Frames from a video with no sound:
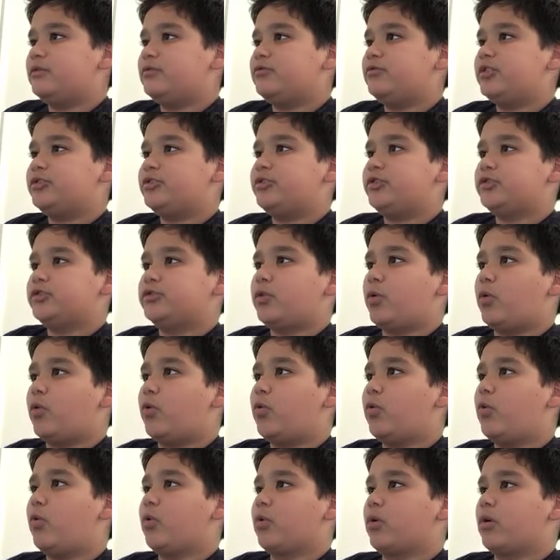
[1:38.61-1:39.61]
This is
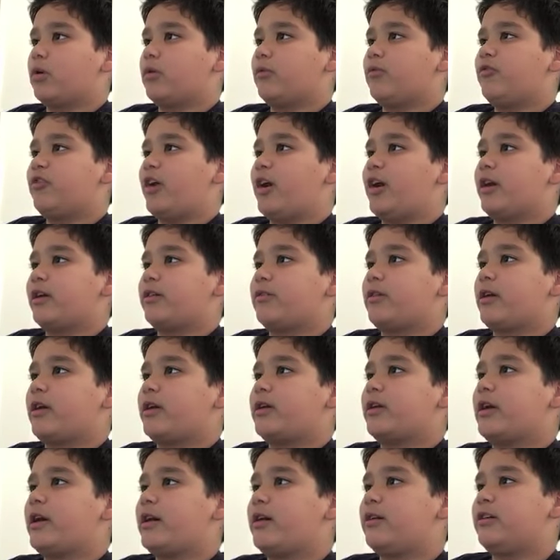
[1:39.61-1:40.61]
horrifying
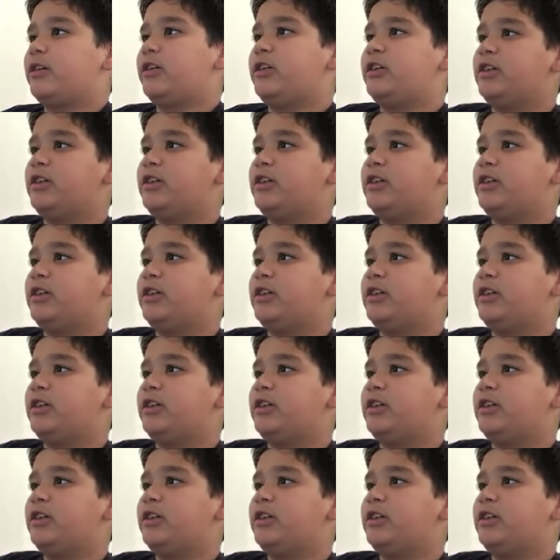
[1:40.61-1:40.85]
right now.